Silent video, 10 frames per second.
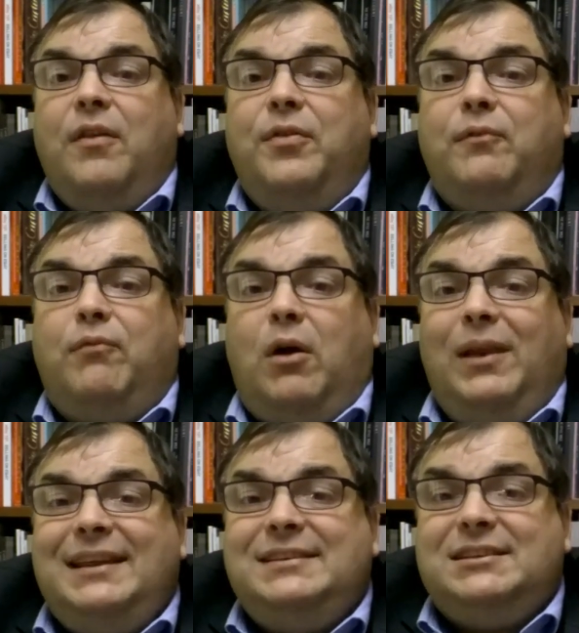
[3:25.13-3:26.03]
the
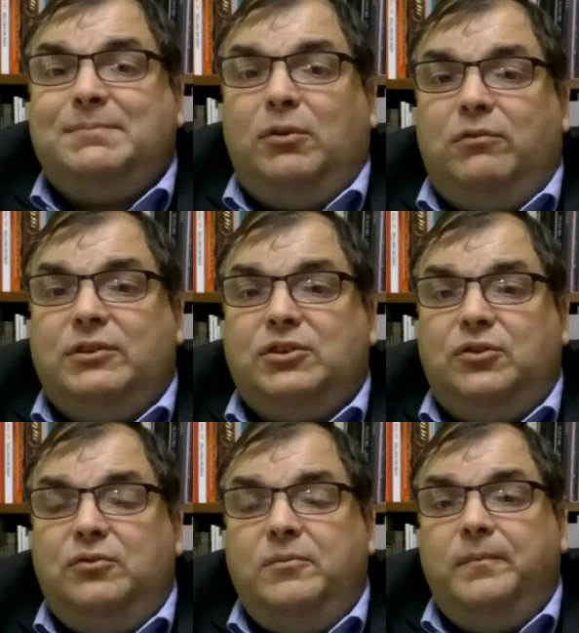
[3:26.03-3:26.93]
Rolex Explorer
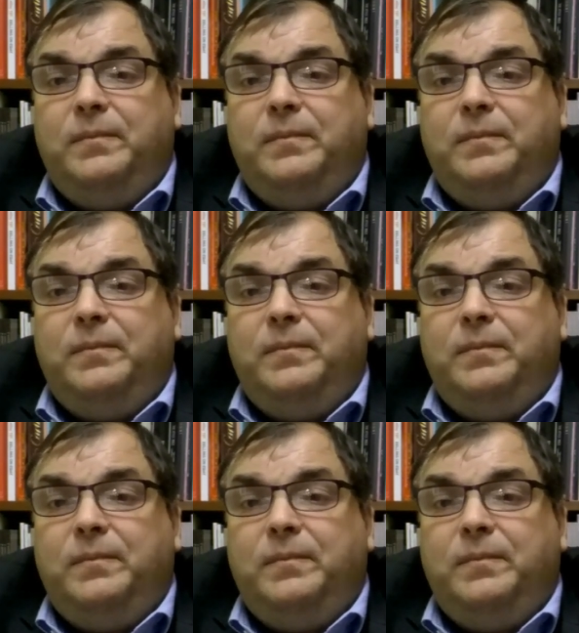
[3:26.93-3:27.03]
2.